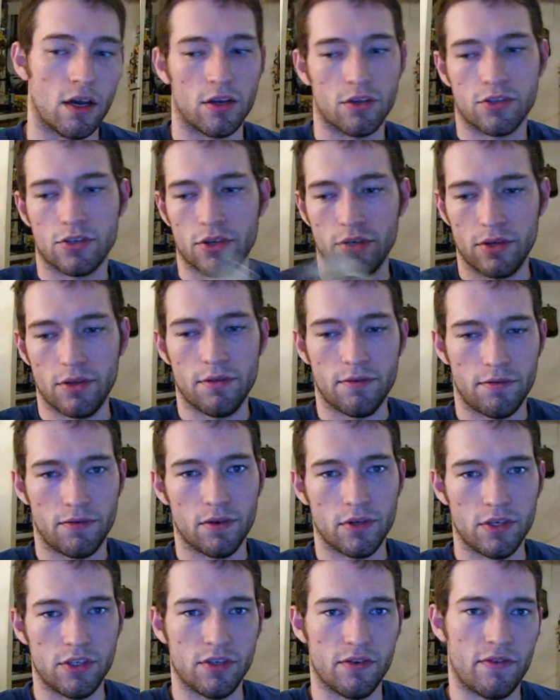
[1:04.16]
I'll show you the
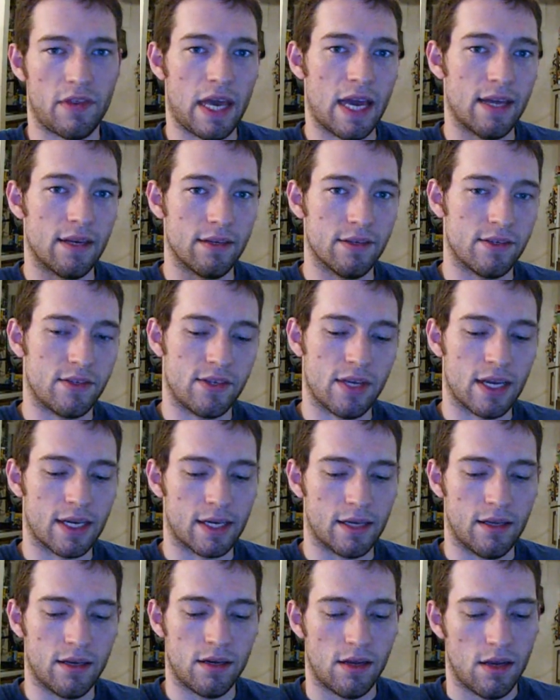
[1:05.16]
footage of that in a
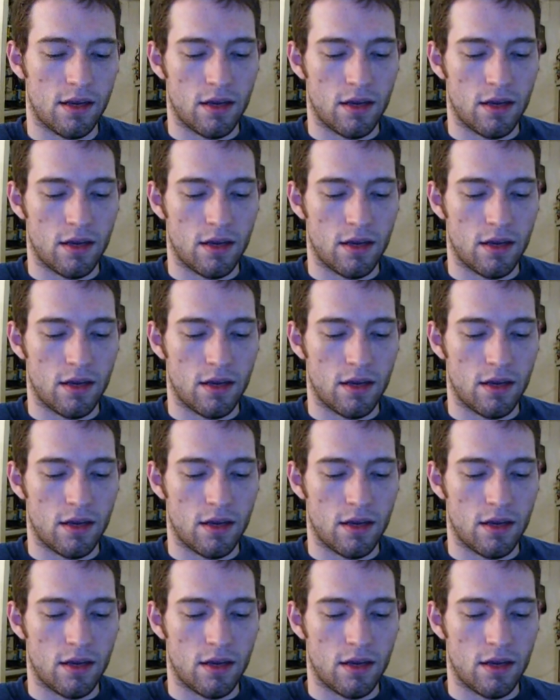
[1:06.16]
second.